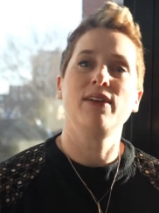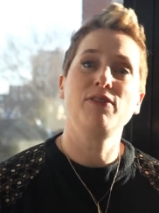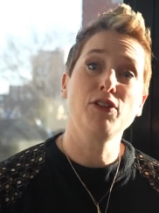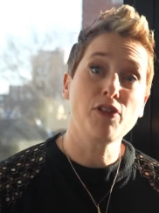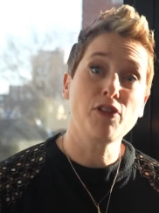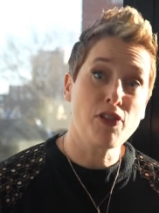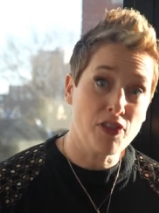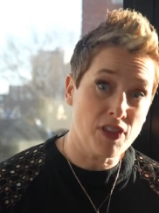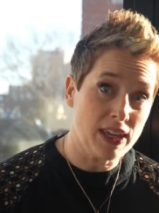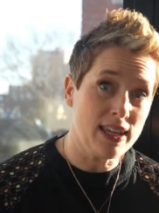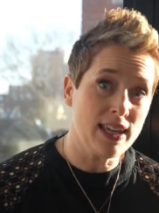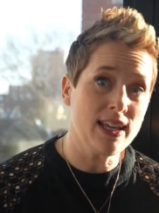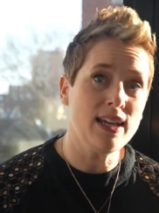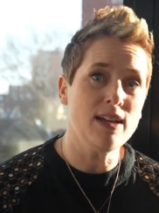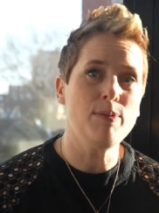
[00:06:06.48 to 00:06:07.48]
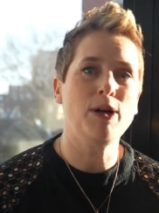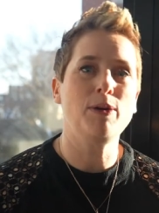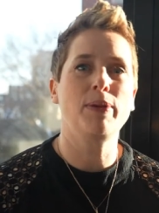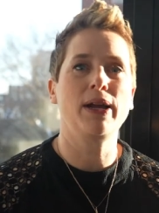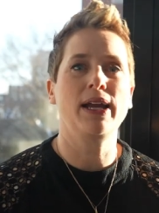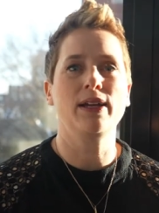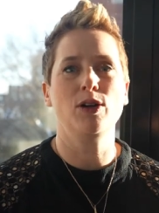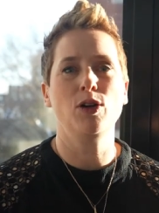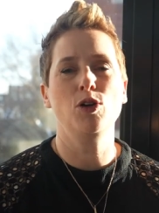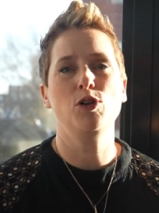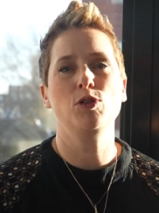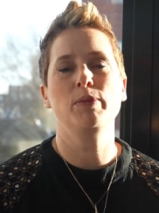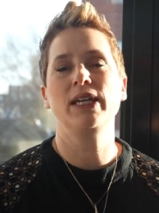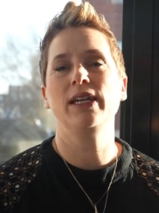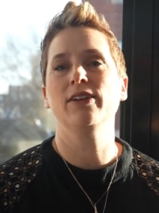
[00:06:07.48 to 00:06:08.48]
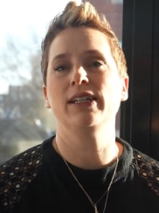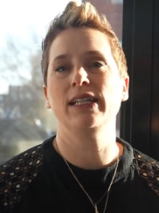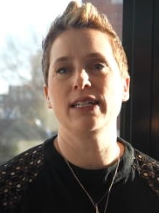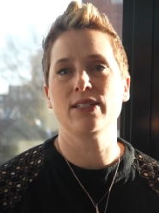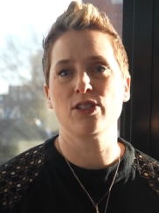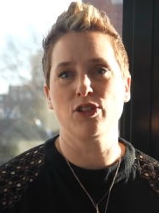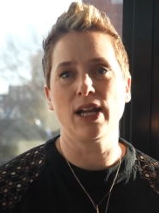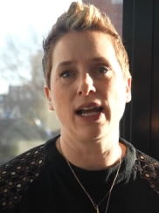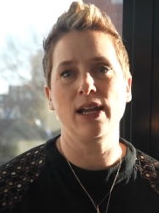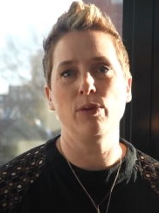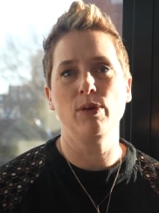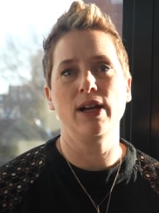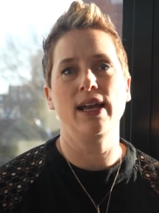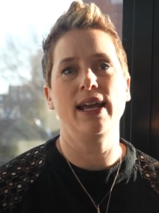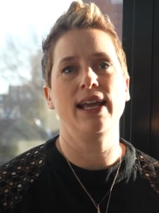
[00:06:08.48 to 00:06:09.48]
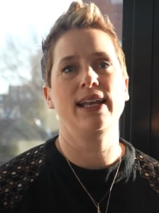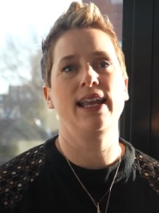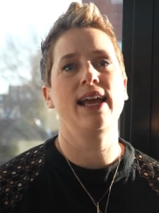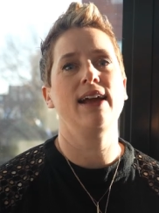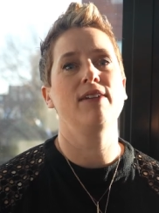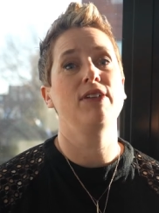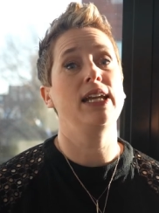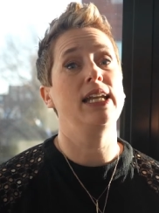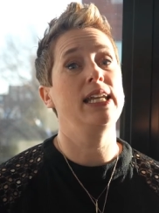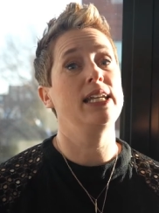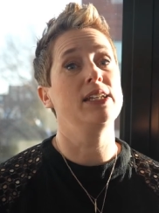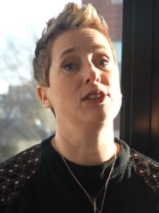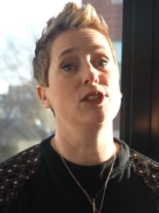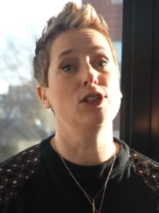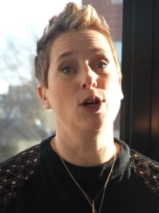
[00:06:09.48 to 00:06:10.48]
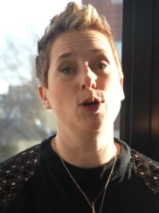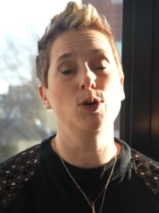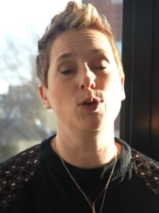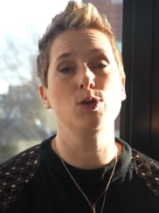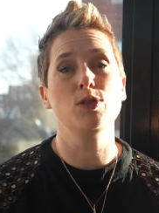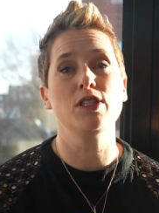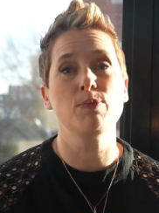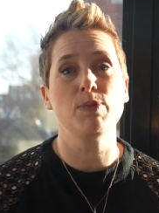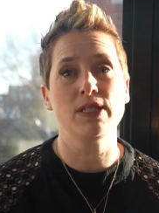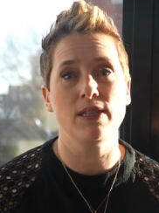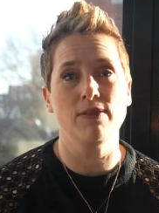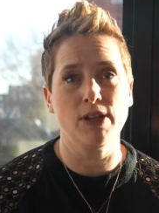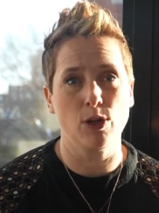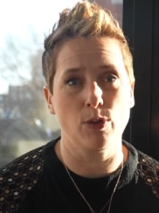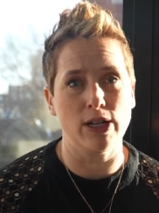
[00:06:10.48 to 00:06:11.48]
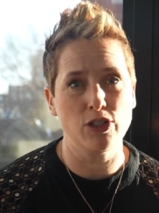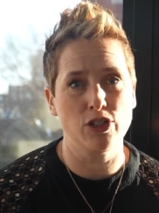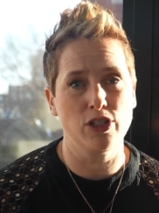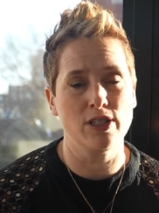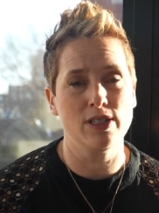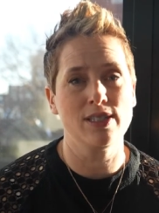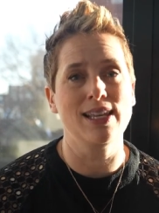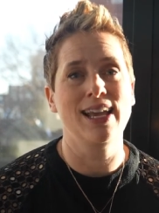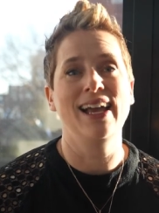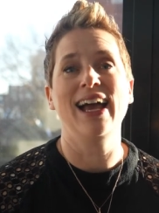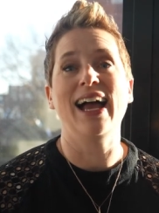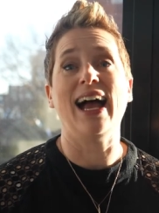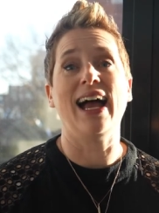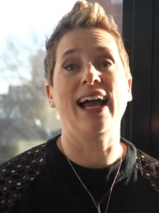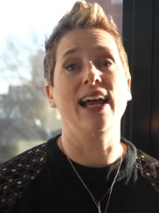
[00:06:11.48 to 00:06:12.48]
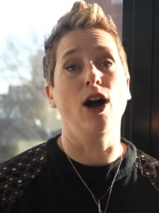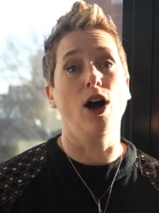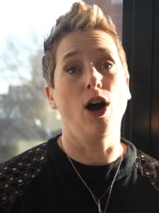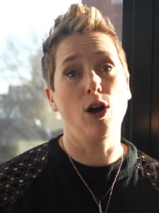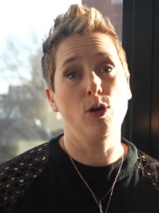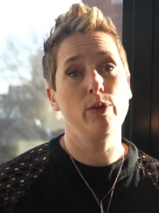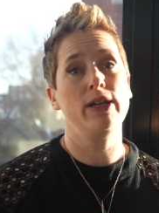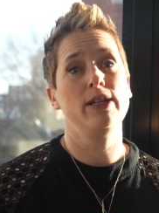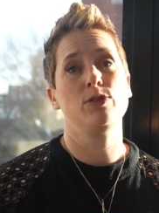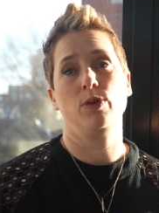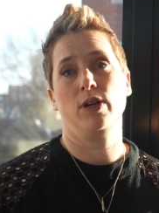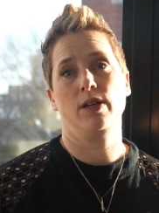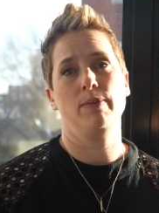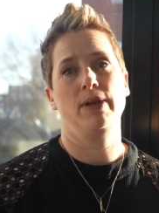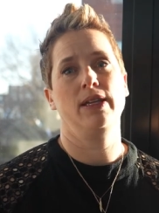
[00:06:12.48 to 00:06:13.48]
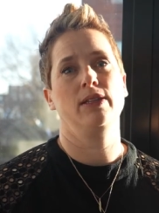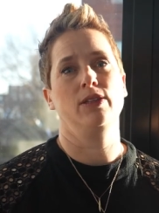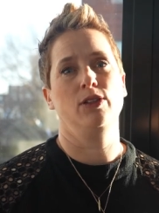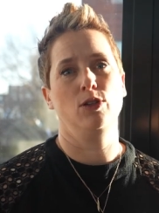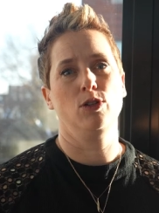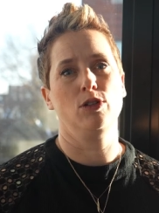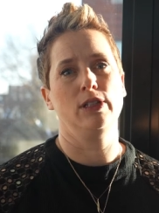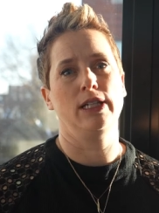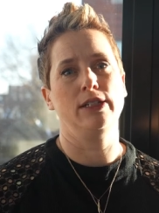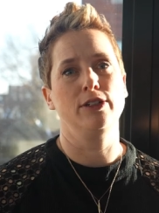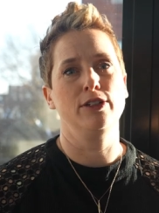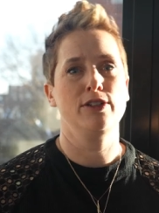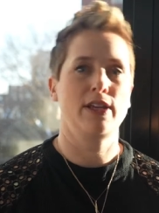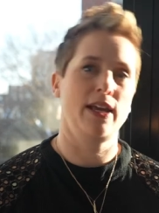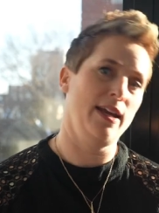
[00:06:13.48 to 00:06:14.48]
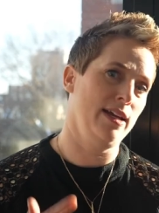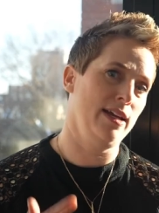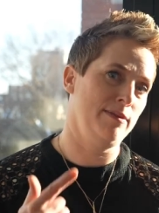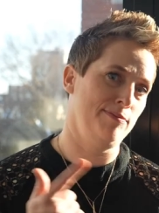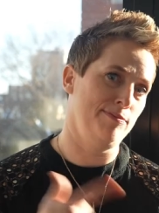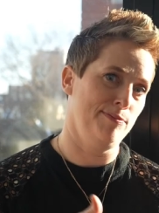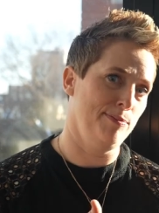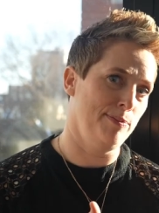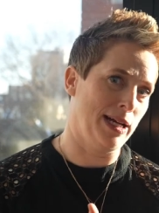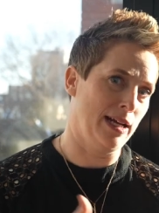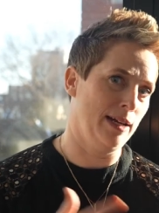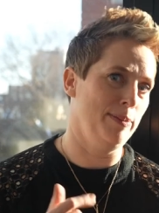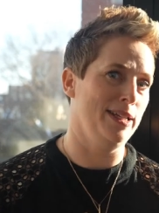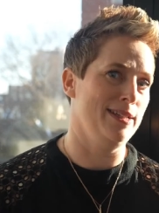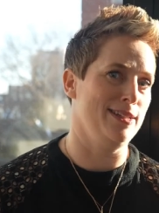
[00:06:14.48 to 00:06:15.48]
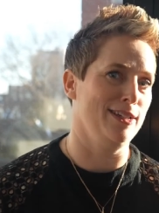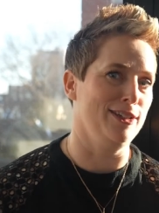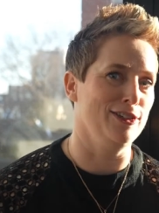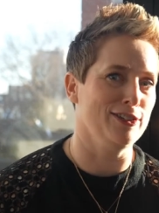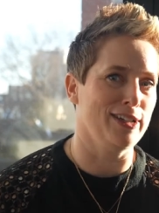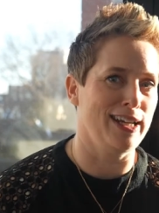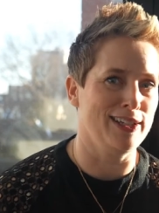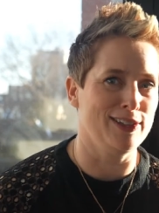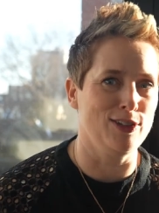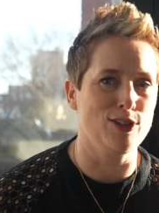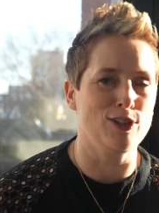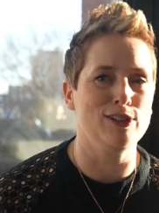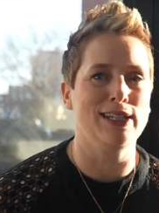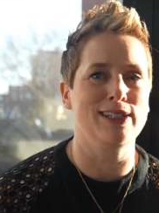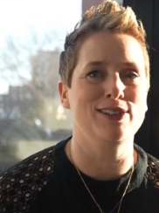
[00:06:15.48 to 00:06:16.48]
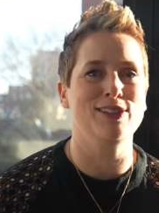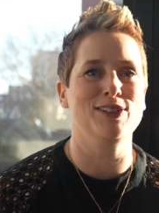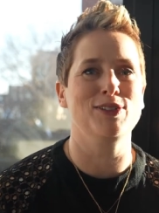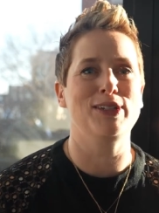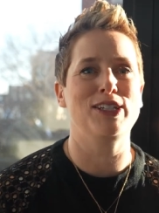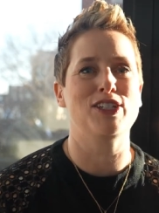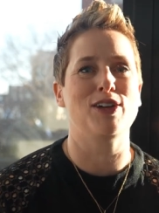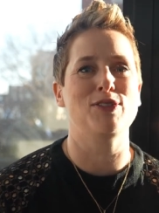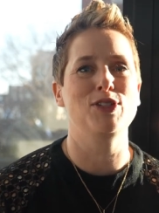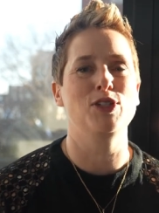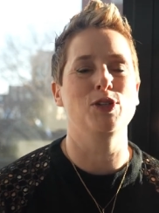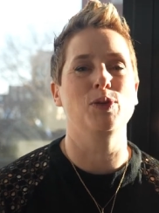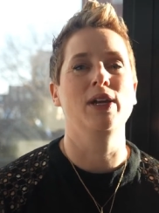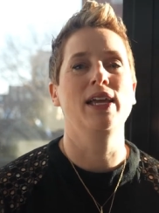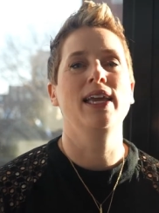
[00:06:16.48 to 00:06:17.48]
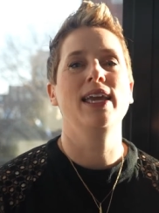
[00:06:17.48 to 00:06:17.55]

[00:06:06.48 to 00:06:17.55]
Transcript: If you're thinking about buying a home here in Eastern Iowa and have any loan specific questions, I always recommend local lenders and Bob is a great local lender to reach out to.